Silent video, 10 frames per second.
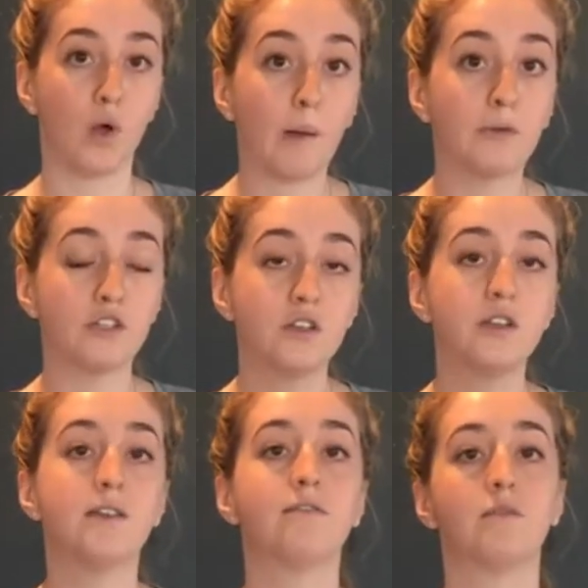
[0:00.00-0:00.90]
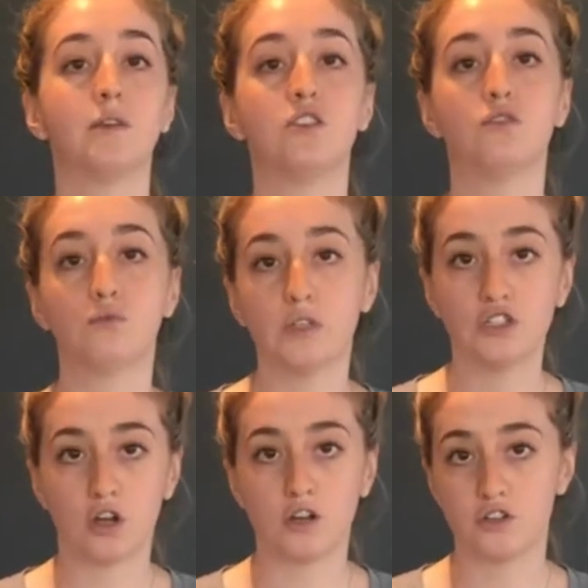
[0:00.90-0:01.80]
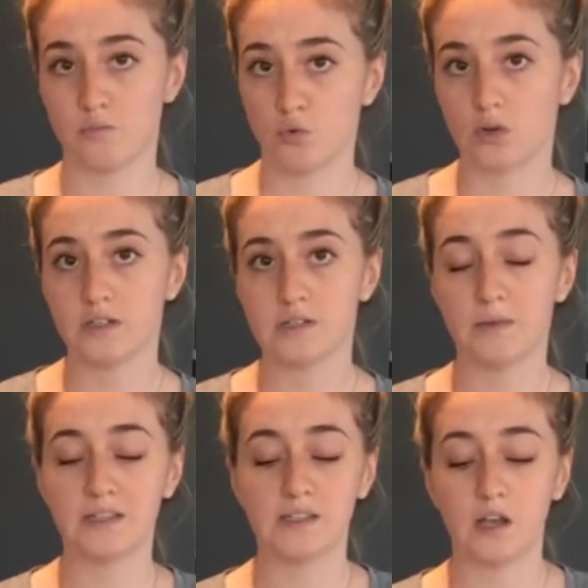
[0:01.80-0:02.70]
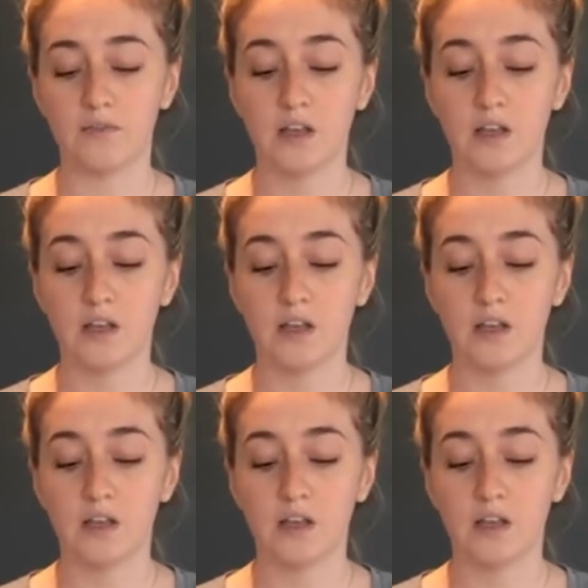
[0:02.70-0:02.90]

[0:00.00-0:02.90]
opportunity for me to recharge and pour into myself.